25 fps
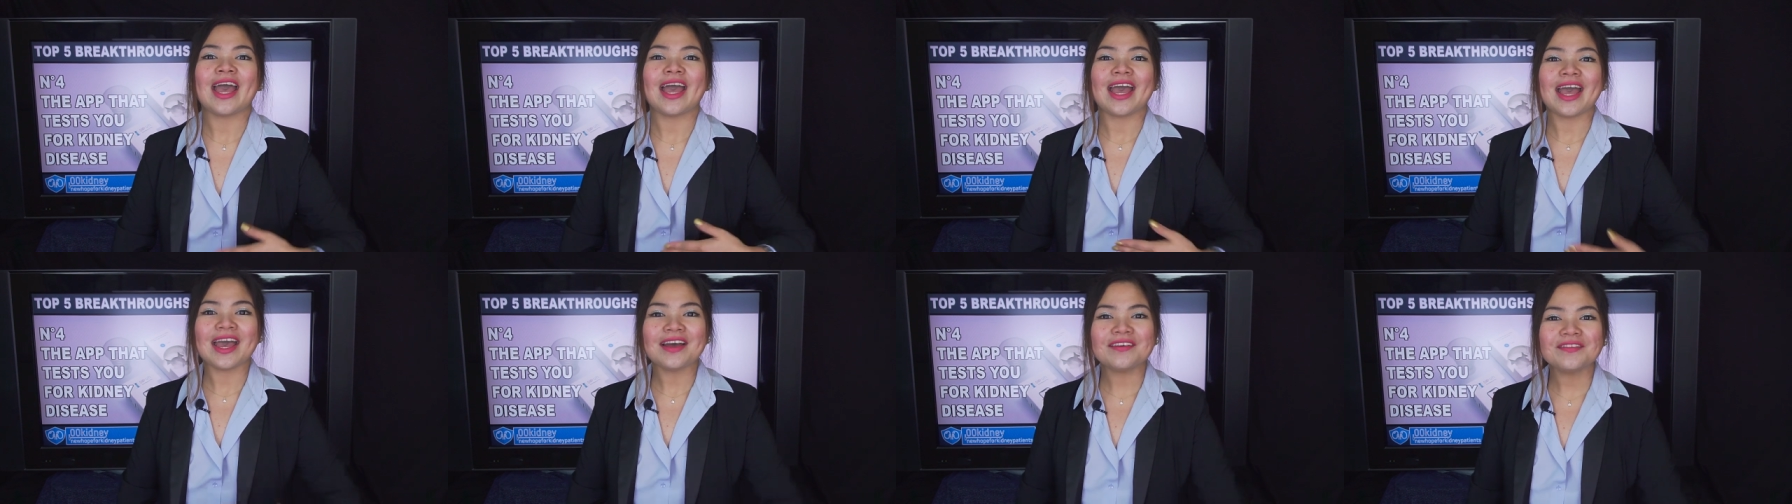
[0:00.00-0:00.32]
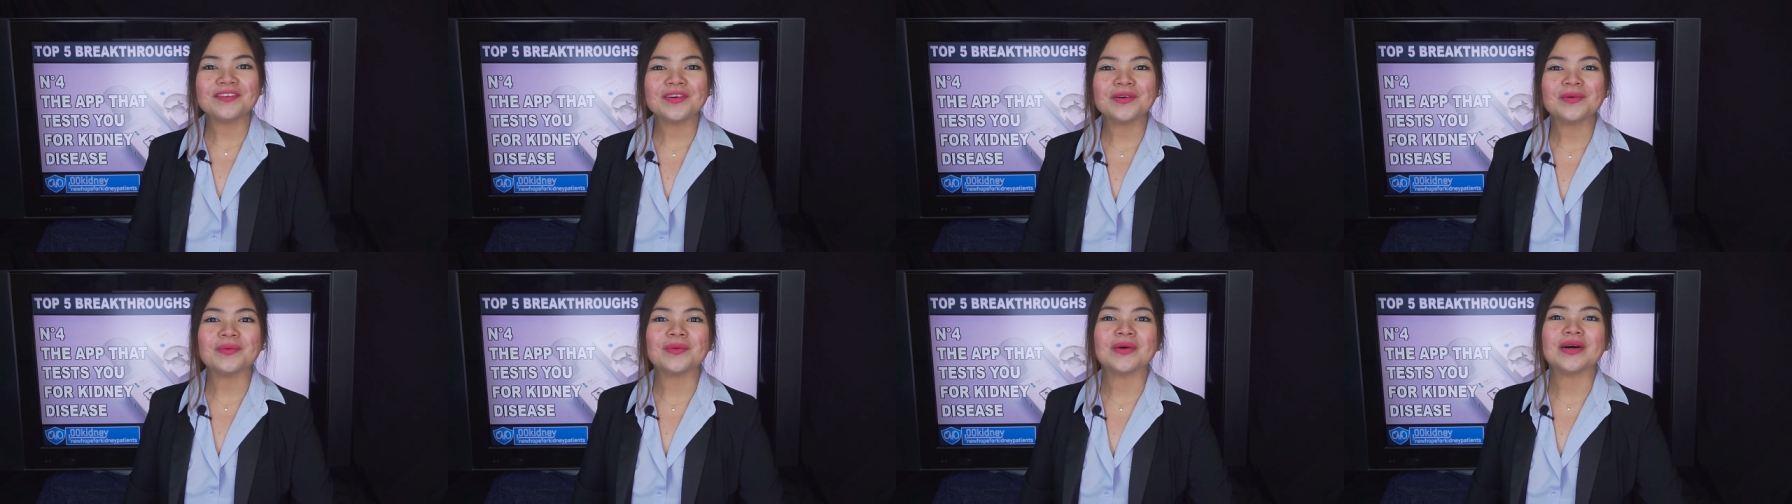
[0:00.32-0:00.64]

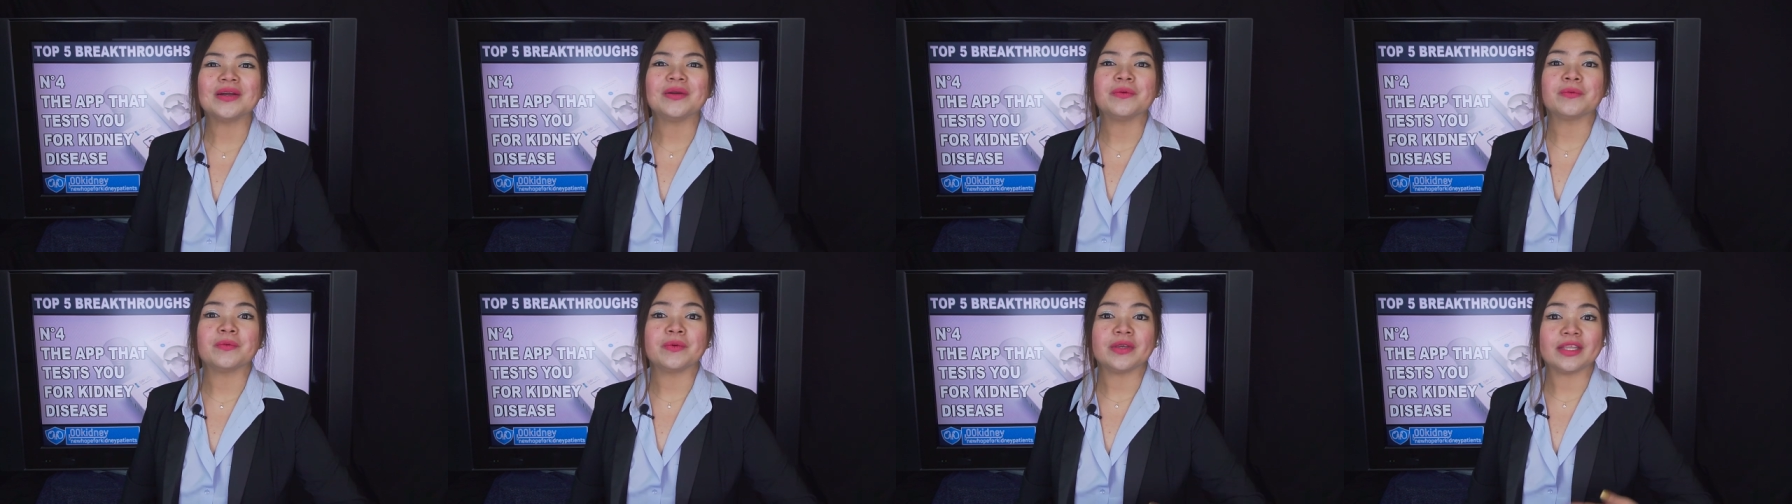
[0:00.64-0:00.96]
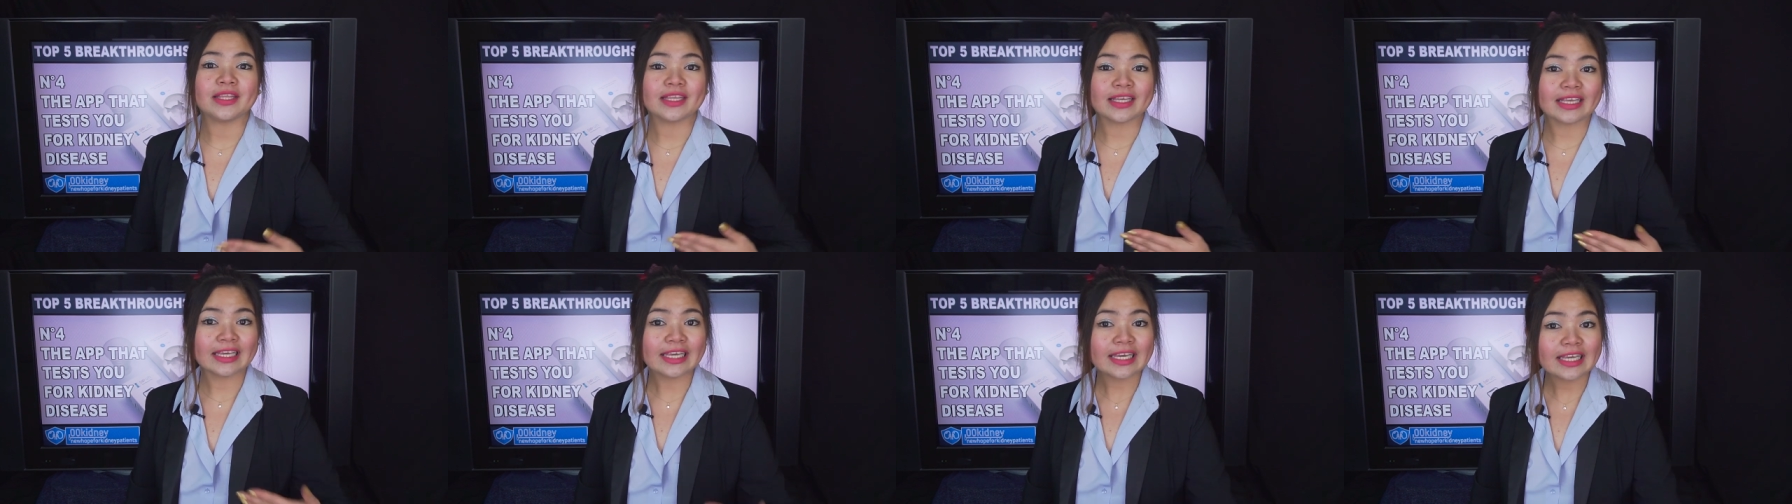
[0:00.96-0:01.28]
Everyone
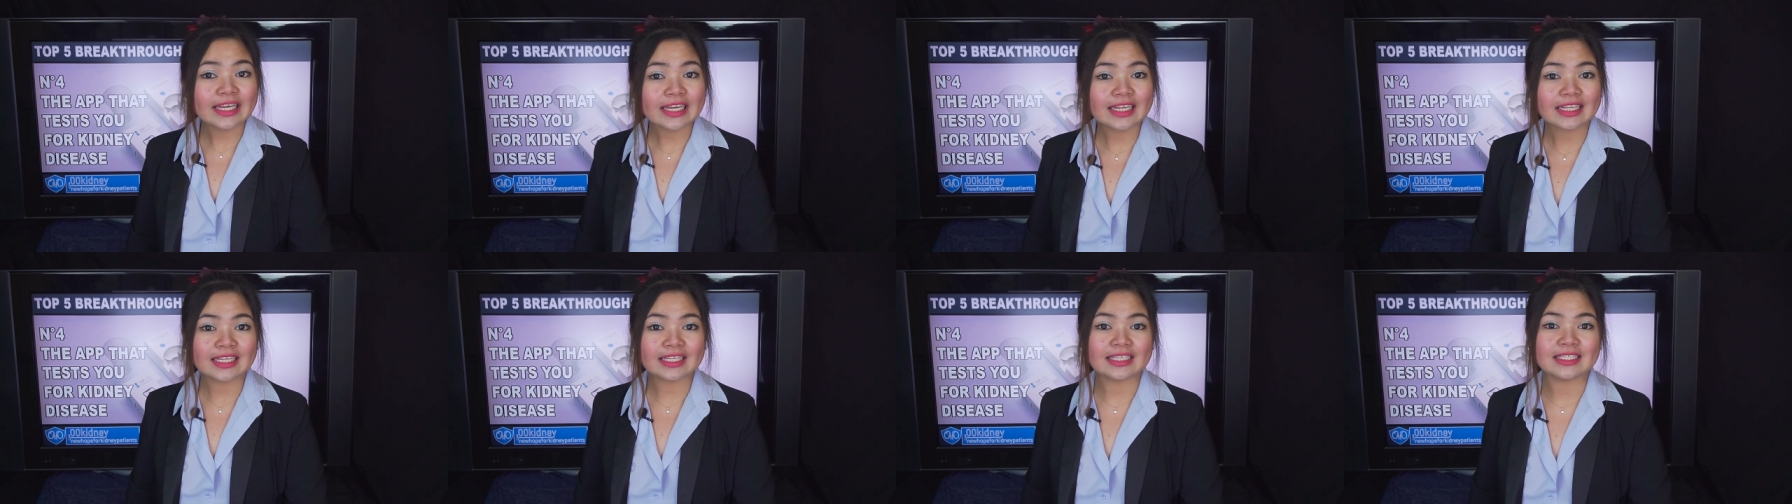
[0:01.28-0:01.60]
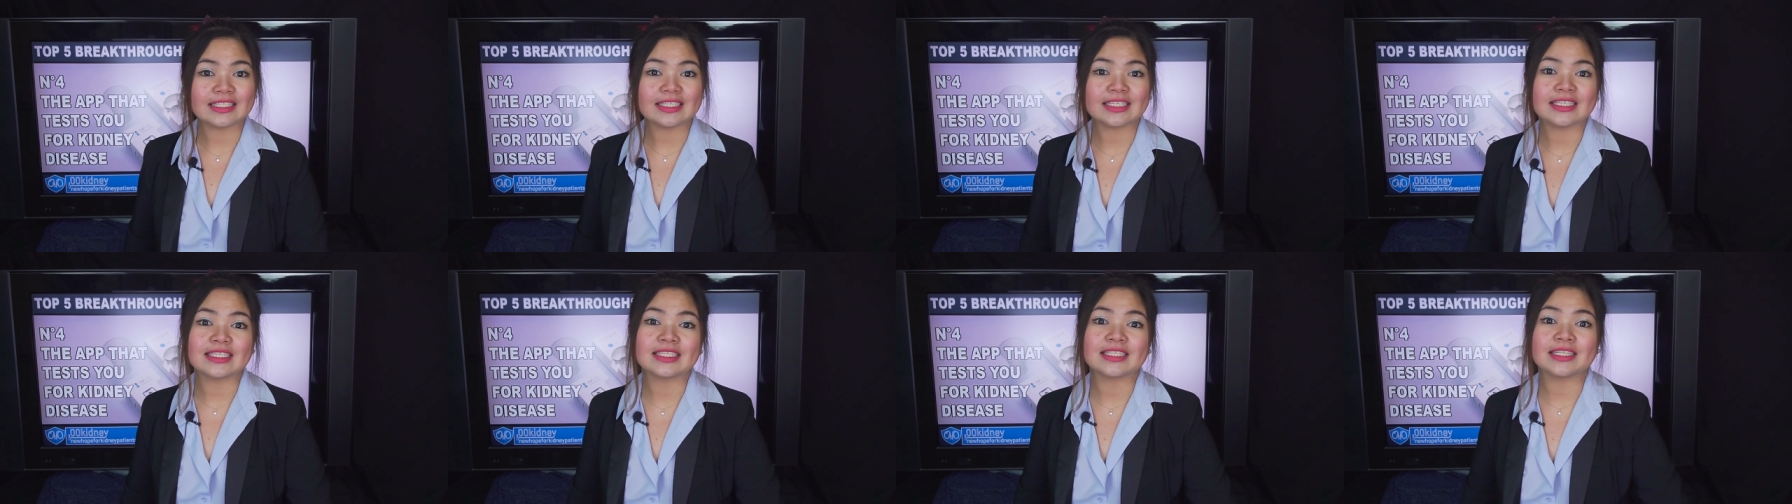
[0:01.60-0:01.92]
with kidney
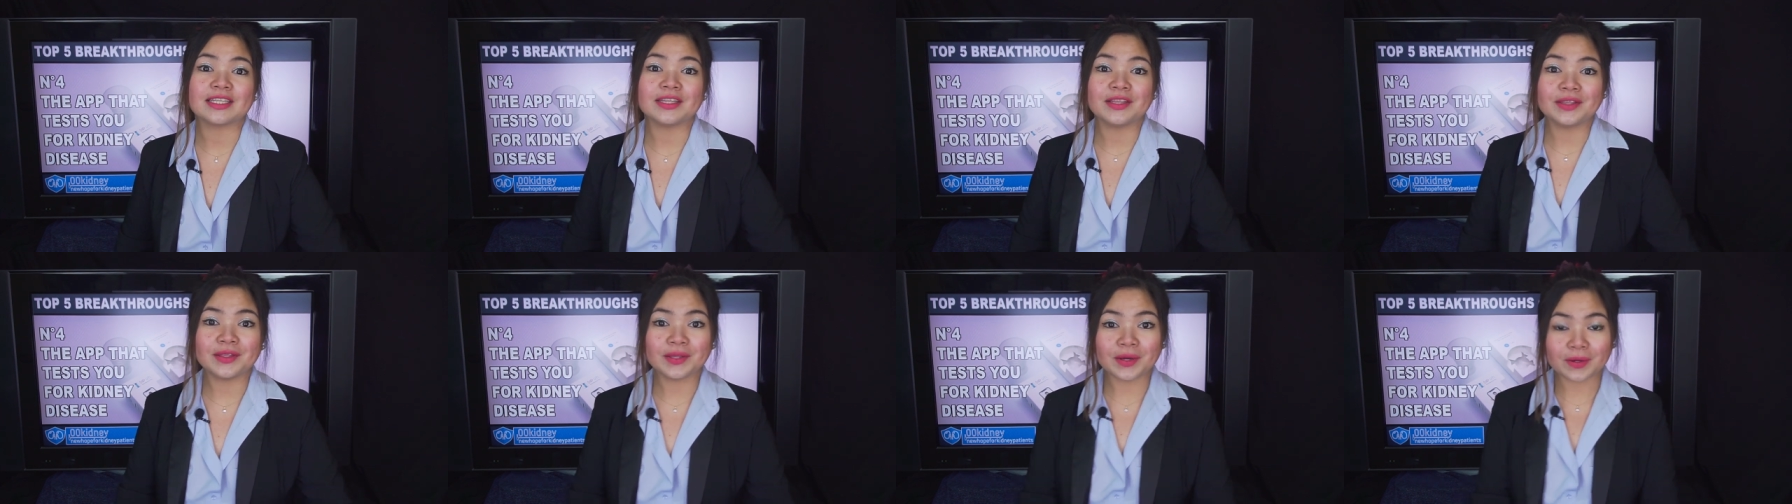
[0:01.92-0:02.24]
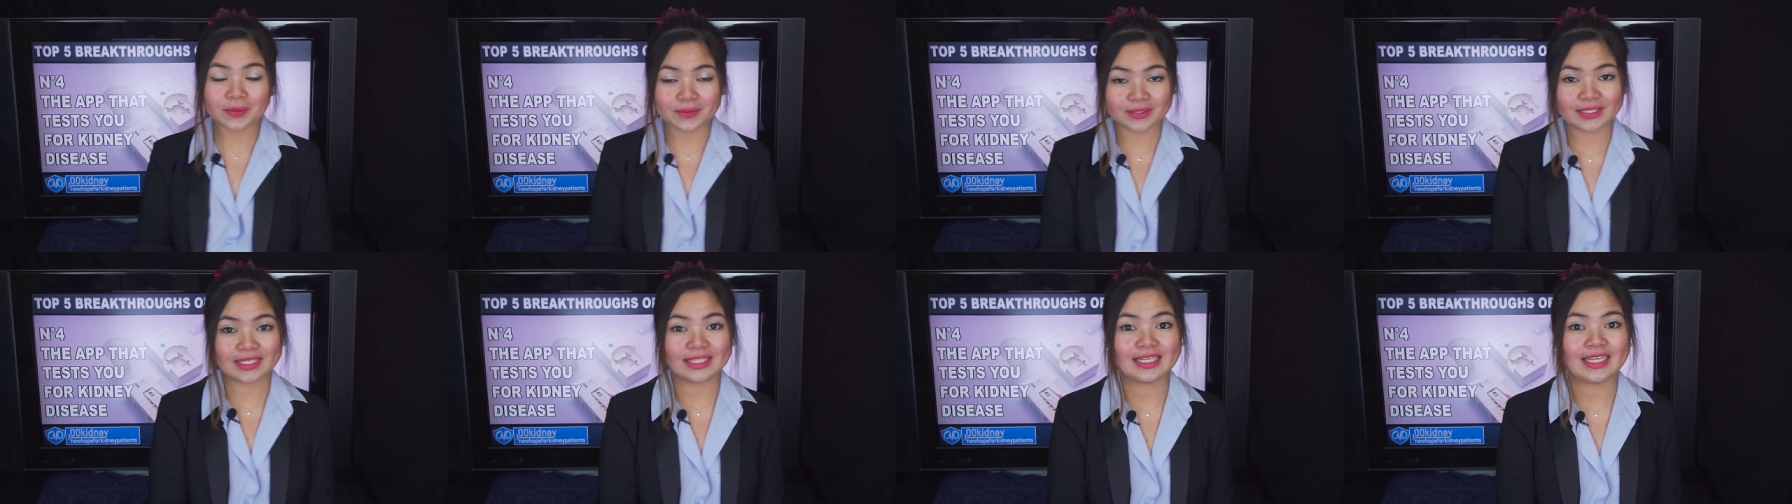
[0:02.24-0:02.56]
disease
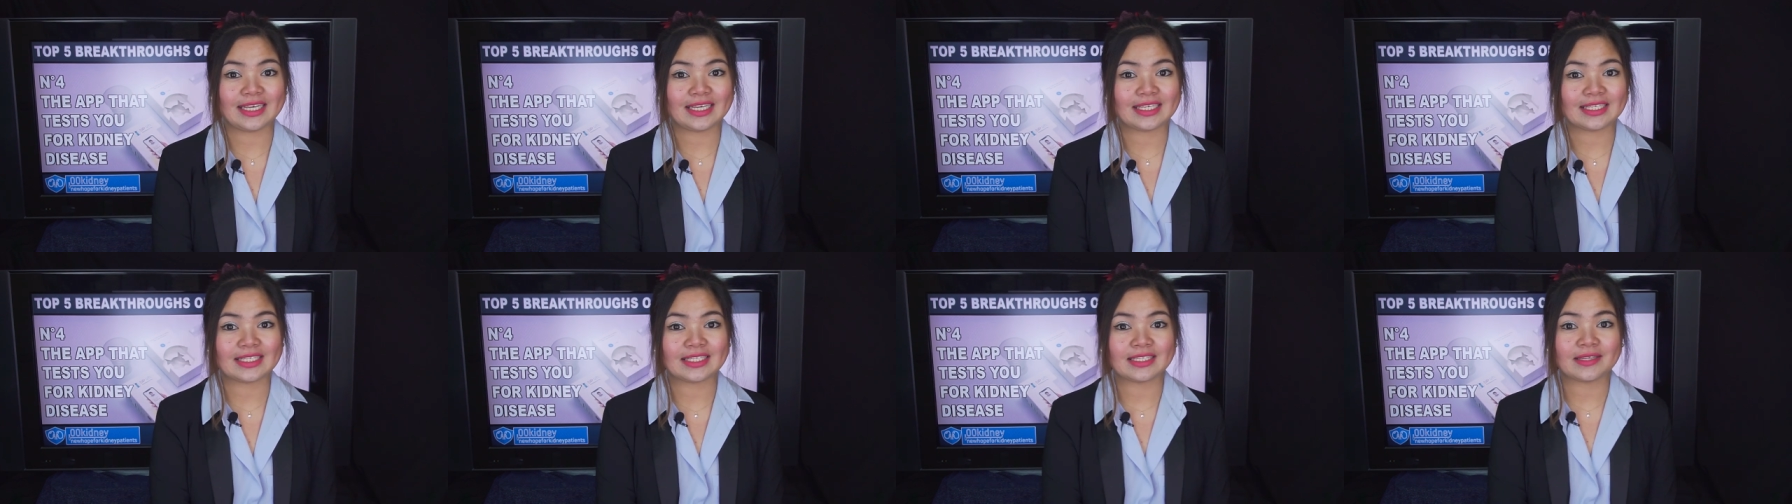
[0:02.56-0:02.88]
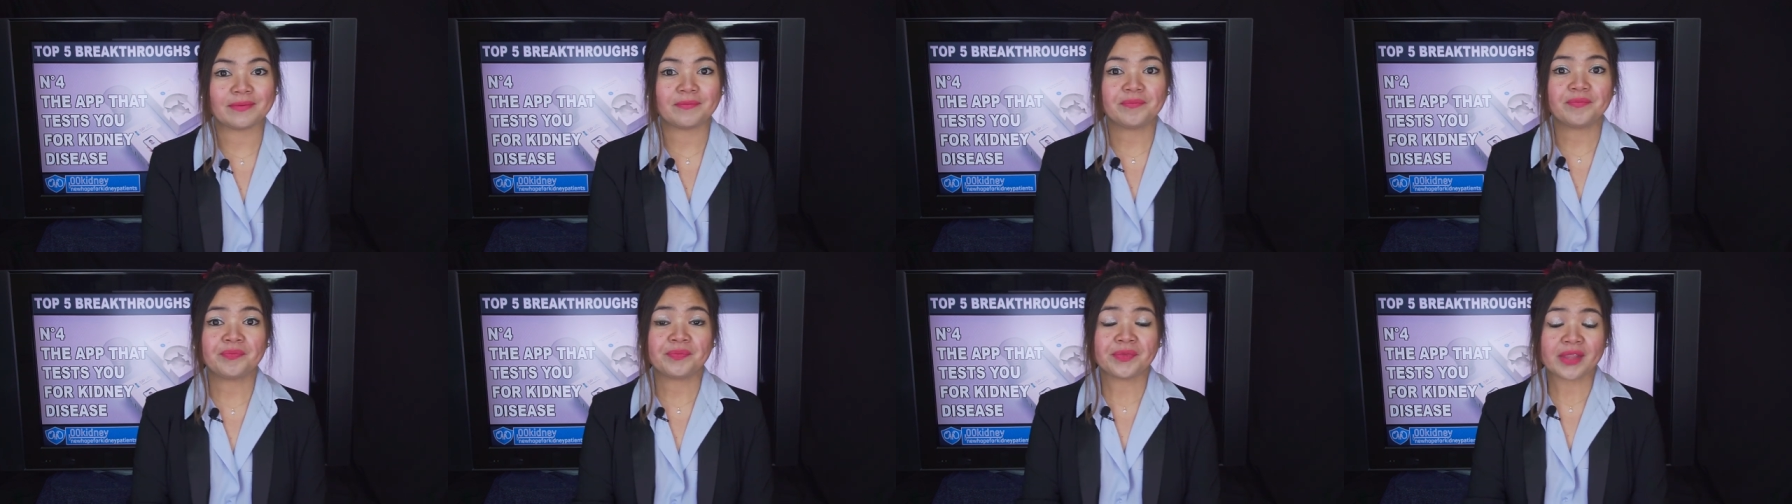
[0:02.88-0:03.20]
knows this.